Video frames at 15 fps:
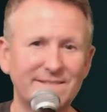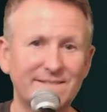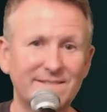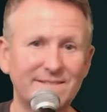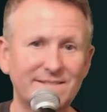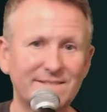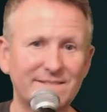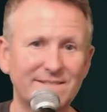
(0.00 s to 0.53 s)

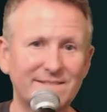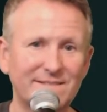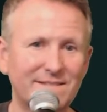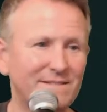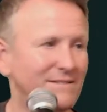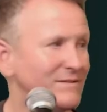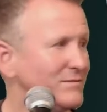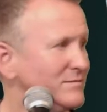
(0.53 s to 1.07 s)

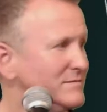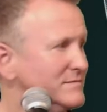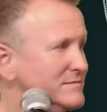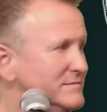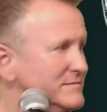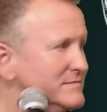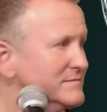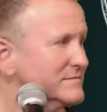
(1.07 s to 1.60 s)

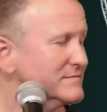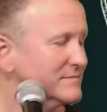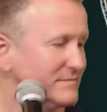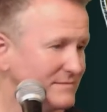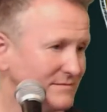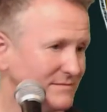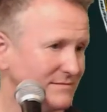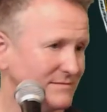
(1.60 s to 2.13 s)

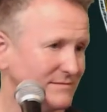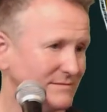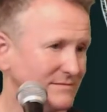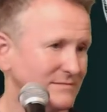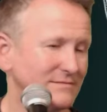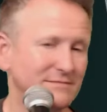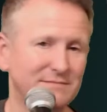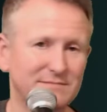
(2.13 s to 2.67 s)

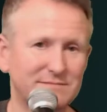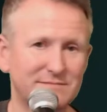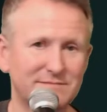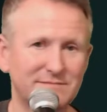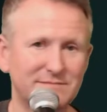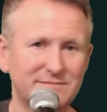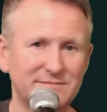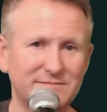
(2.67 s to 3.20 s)

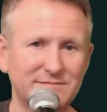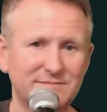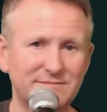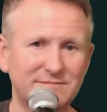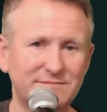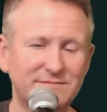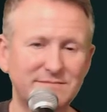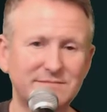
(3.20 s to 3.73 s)

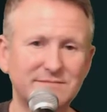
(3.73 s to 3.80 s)
This person isn't speaking.